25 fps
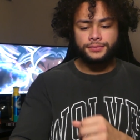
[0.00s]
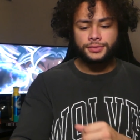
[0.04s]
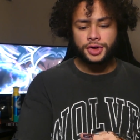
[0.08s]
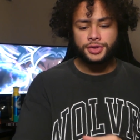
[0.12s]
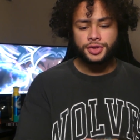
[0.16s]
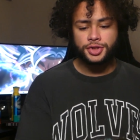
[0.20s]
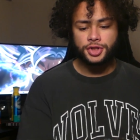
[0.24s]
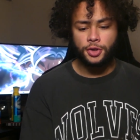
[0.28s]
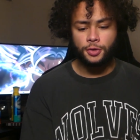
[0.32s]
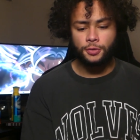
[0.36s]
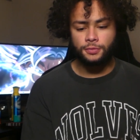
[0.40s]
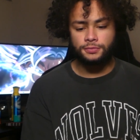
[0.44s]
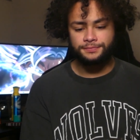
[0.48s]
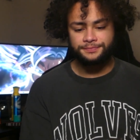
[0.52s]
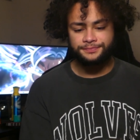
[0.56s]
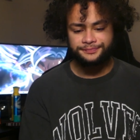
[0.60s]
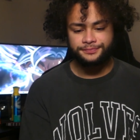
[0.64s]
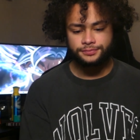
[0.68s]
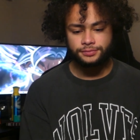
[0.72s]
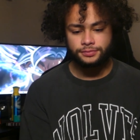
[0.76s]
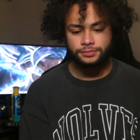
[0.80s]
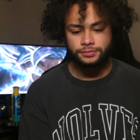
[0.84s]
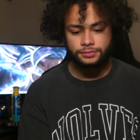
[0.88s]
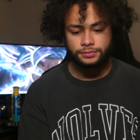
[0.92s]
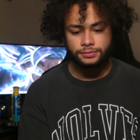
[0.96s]
So
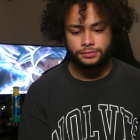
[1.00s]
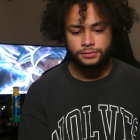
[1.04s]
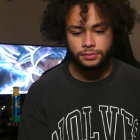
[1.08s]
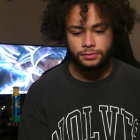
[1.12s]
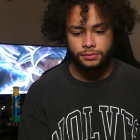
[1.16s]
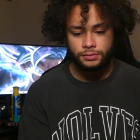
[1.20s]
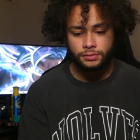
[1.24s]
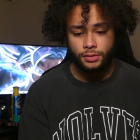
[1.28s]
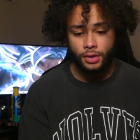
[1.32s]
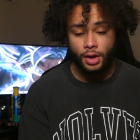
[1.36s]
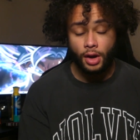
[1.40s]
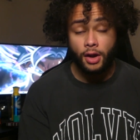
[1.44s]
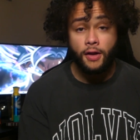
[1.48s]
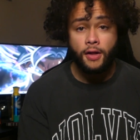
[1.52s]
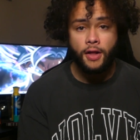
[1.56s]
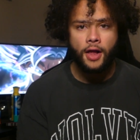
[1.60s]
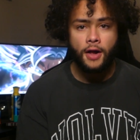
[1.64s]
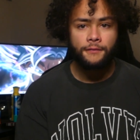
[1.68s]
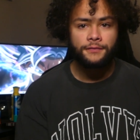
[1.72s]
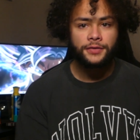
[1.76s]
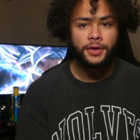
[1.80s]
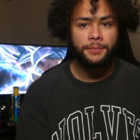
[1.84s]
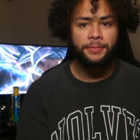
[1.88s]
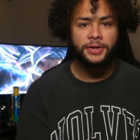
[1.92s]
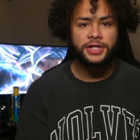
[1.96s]

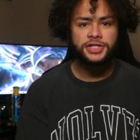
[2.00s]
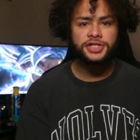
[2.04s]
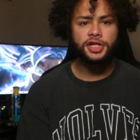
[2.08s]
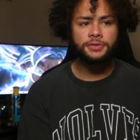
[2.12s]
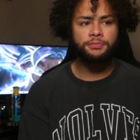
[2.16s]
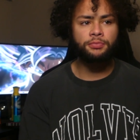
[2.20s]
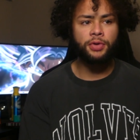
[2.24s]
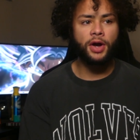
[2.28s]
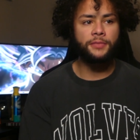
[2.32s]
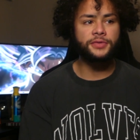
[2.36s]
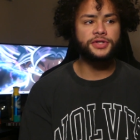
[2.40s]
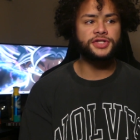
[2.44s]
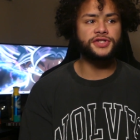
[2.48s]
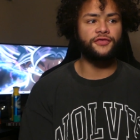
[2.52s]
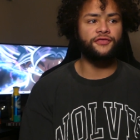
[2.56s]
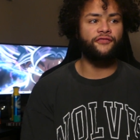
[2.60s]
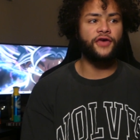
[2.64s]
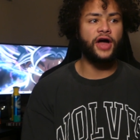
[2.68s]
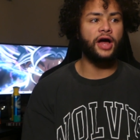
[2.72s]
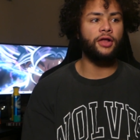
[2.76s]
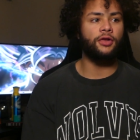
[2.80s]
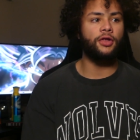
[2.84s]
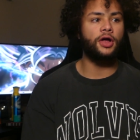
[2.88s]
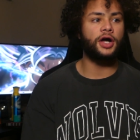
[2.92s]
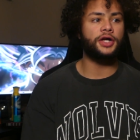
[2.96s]
the basic premise of
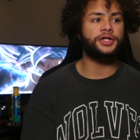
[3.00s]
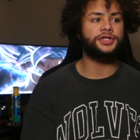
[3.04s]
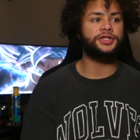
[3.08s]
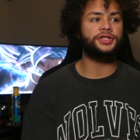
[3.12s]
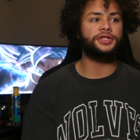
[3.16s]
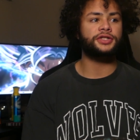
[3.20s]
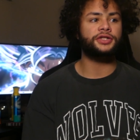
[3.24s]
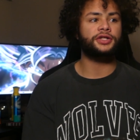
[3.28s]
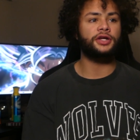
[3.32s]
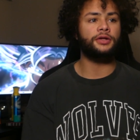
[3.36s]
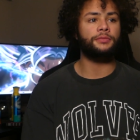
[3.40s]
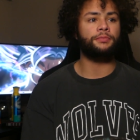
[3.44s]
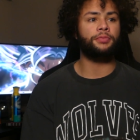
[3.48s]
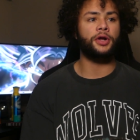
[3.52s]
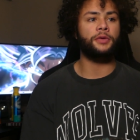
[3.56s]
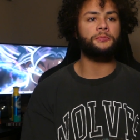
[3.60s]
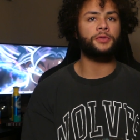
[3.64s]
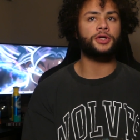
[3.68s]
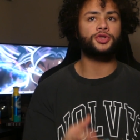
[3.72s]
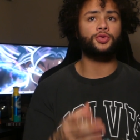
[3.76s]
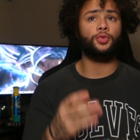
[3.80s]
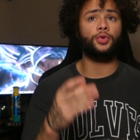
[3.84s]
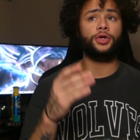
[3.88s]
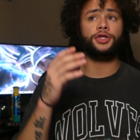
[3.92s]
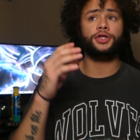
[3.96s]
fat loss, and pretty
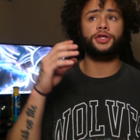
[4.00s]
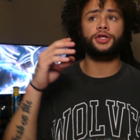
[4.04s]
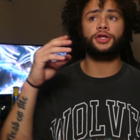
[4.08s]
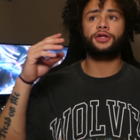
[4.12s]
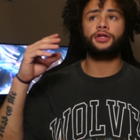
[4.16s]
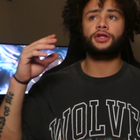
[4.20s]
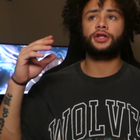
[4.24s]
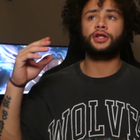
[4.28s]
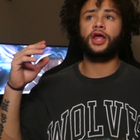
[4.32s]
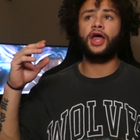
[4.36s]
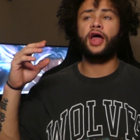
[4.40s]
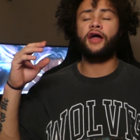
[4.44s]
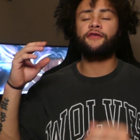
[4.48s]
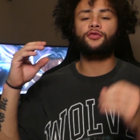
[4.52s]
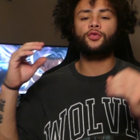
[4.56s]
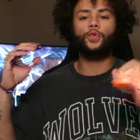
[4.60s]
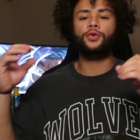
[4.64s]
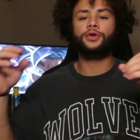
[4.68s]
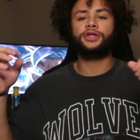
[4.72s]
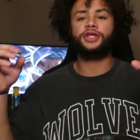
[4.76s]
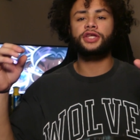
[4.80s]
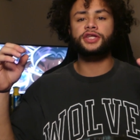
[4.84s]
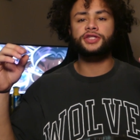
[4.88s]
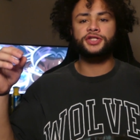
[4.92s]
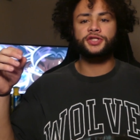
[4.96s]
much what
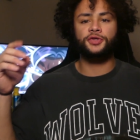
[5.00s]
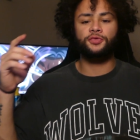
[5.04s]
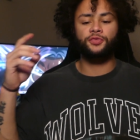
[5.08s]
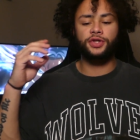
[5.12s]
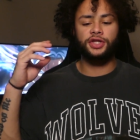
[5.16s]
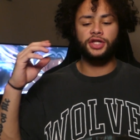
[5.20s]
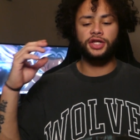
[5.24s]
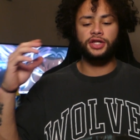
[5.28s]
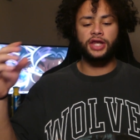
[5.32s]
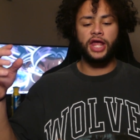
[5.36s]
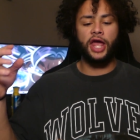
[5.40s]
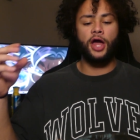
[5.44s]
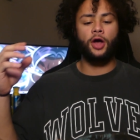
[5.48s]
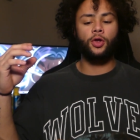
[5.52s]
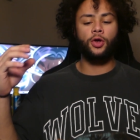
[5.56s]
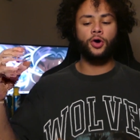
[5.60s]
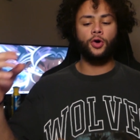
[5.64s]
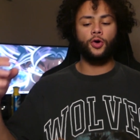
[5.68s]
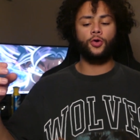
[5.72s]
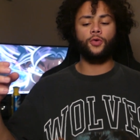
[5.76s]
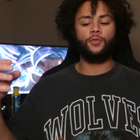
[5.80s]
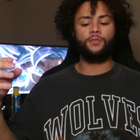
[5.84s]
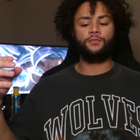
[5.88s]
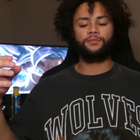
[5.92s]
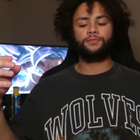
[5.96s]
everyone needs to really nail
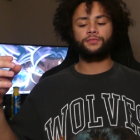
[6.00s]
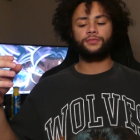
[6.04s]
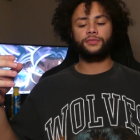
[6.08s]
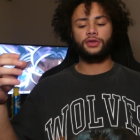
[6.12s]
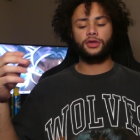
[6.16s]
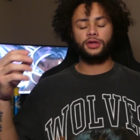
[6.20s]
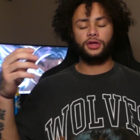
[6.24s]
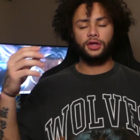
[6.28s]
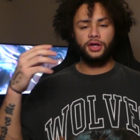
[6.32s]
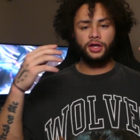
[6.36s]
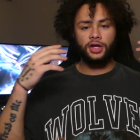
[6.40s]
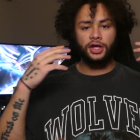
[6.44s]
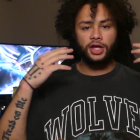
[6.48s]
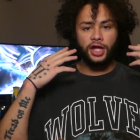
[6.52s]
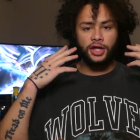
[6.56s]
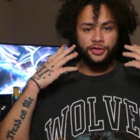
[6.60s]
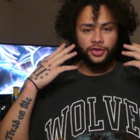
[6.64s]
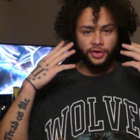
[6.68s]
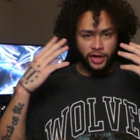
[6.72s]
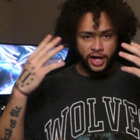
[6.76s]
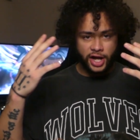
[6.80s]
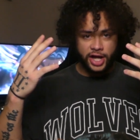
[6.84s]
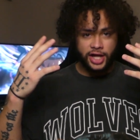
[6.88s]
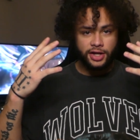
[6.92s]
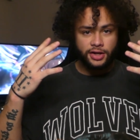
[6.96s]
home in
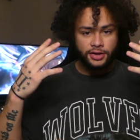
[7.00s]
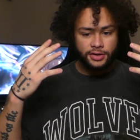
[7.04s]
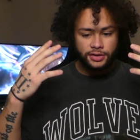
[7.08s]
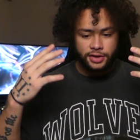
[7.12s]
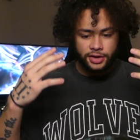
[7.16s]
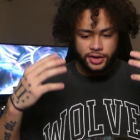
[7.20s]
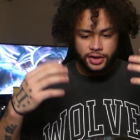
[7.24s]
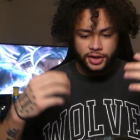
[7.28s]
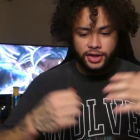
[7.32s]
their head,